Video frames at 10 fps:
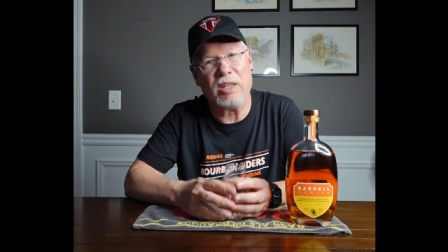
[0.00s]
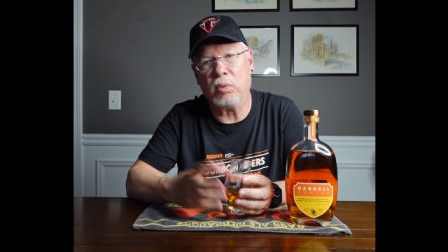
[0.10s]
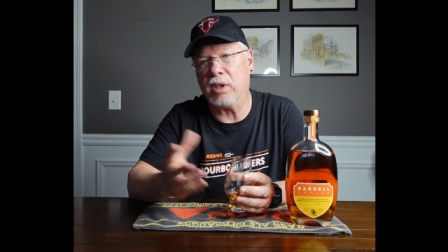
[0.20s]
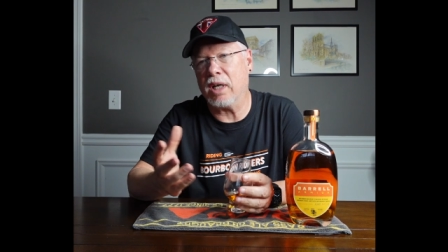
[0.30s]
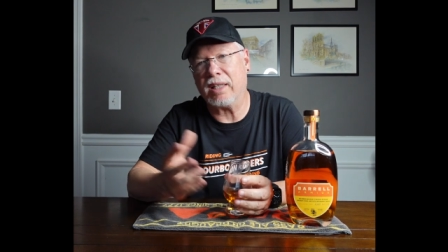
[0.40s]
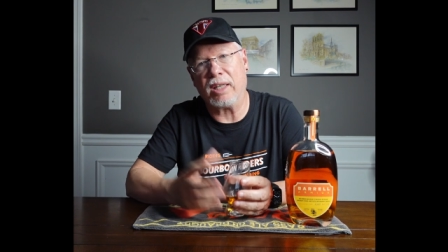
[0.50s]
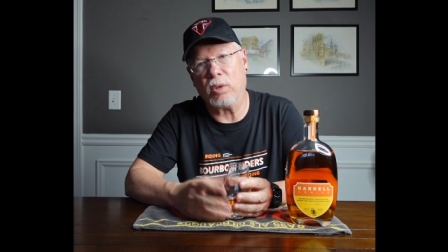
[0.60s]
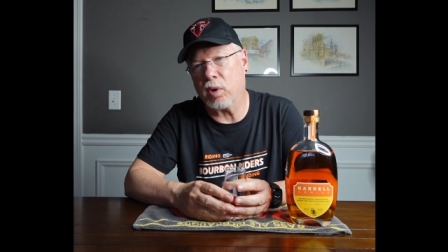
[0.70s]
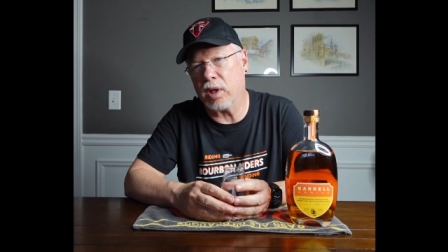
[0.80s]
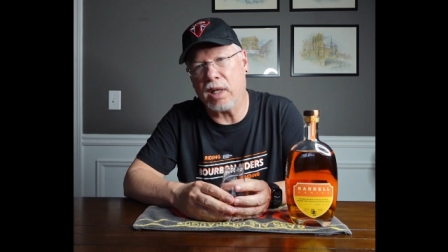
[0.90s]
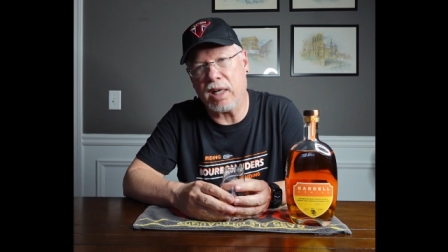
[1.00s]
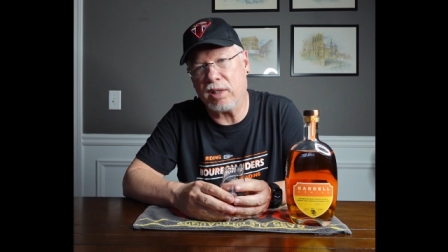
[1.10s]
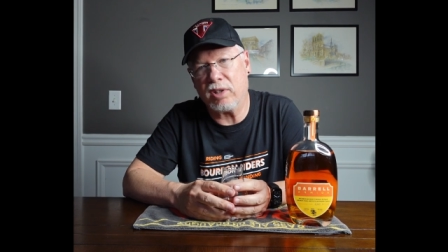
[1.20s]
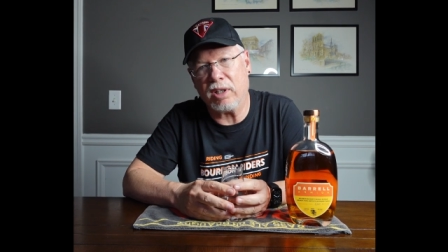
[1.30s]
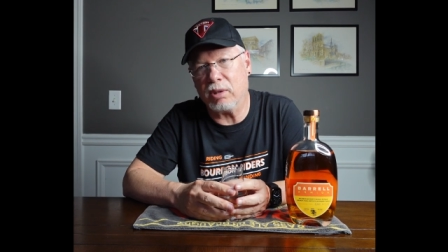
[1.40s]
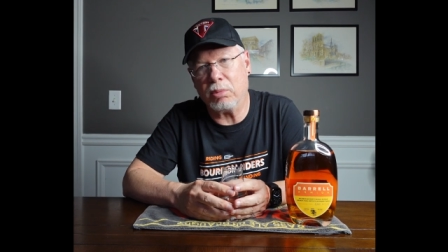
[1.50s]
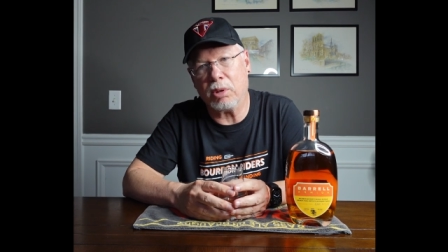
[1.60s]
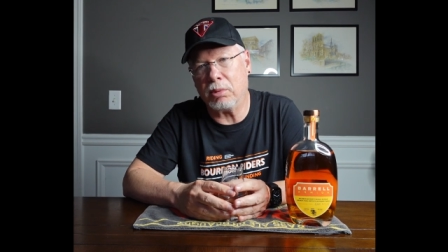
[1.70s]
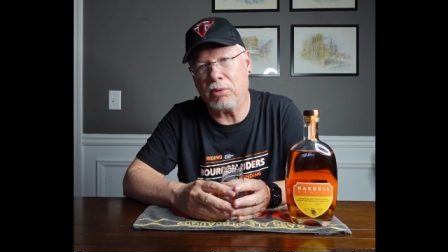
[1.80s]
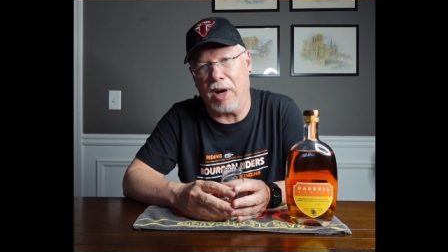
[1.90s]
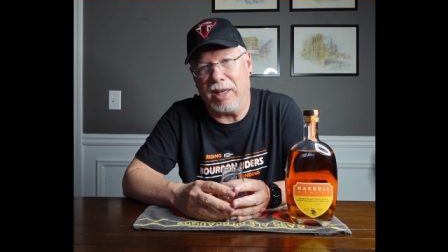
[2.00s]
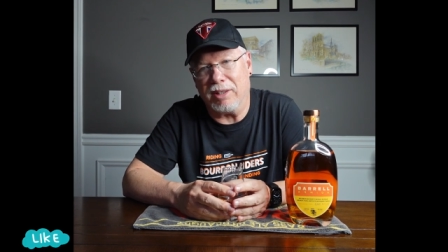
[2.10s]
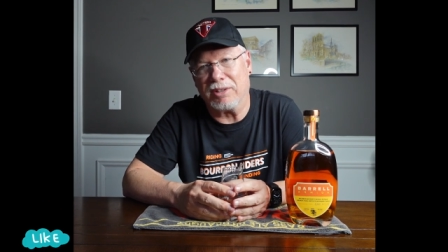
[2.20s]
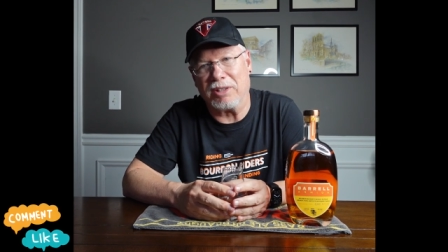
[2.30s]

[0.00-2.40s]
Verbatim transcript: We're not that organized here at Bourbon Riders,